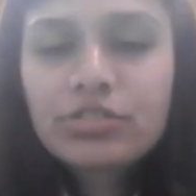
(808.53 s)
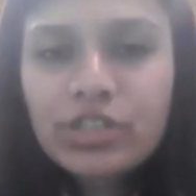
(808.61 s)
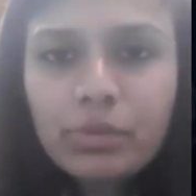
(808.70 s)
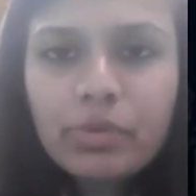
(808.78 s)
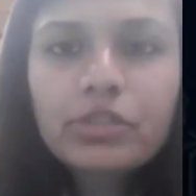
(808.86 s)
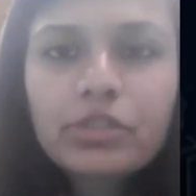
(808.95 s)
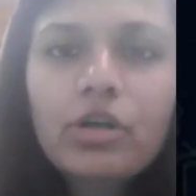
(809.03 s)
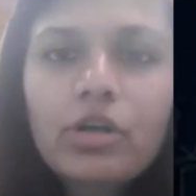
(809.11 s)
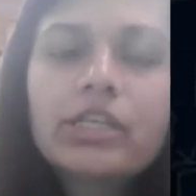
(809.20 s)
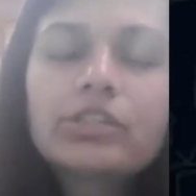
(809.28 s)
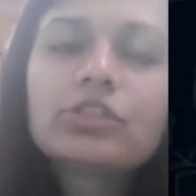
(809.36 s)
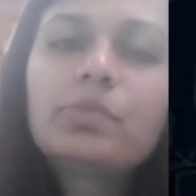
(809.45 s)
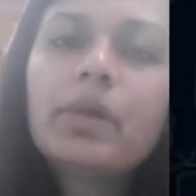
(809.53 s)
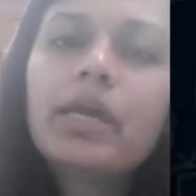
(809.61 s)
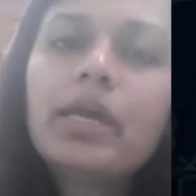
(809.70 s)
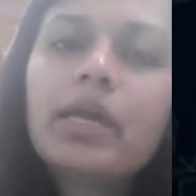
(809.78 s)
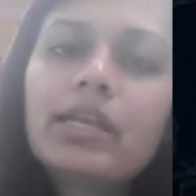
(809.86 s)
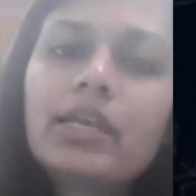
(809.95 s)
Sit with colleagues who
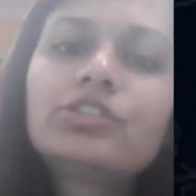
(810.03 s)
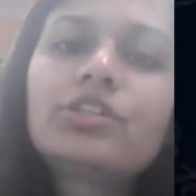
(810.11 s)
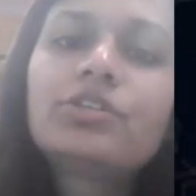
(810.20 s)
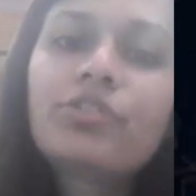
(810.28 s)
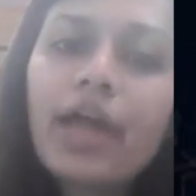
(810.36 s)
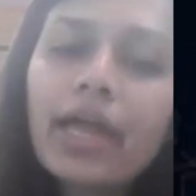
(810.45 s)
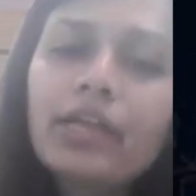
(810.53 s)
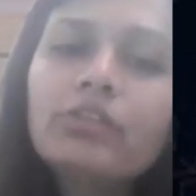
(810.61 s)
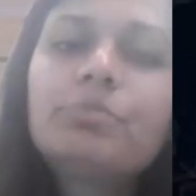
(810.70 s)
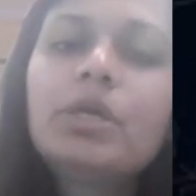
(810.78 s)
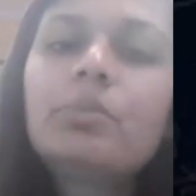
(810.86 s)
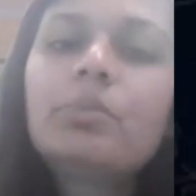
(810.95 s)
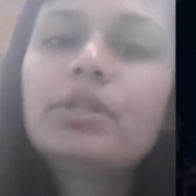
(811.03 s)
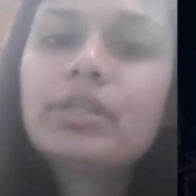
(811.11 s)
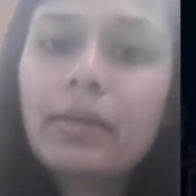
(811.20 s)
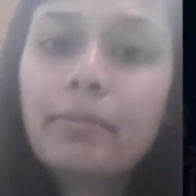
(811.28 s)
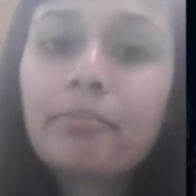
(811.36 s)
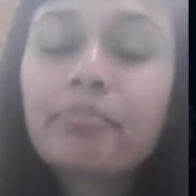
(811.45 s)
speak in English and try to speak with
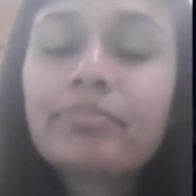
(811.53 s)
them.